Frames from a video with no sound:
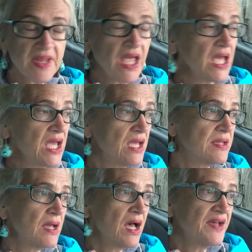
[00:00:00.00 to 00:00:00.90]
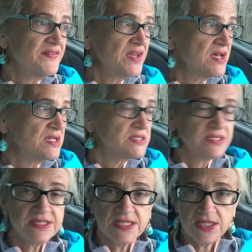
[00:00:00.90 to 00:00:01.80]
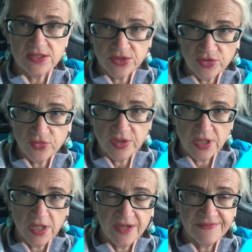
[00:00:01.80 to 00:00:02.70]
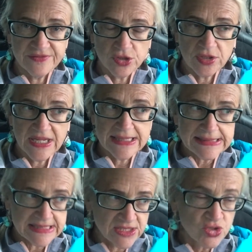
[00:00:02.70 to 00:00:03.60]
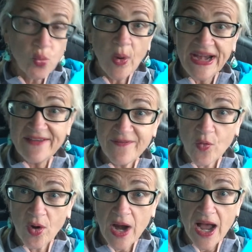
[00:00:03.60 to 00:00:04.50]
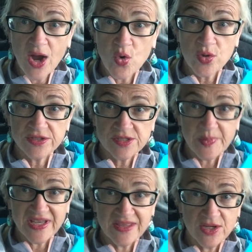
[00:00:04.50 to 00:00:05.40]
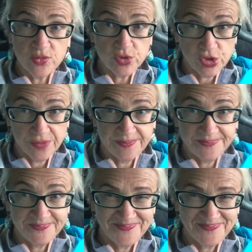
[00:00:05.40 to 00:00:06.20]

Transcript: Hey, I've got to tell you that after less than 24 hours by the ocean,